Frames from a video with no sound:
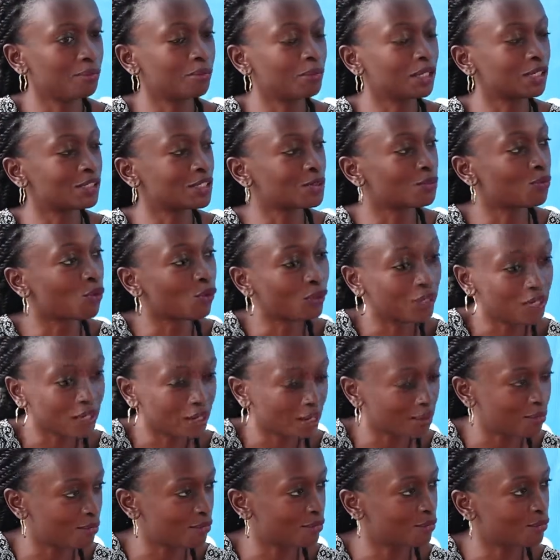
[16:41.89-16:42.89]
means more
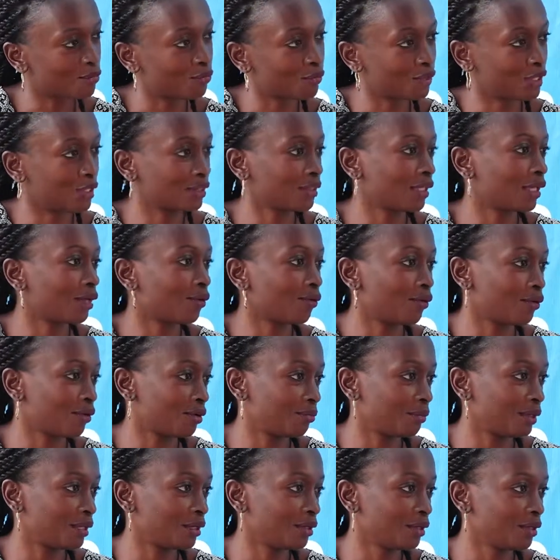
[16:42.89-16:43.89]
income within the economy,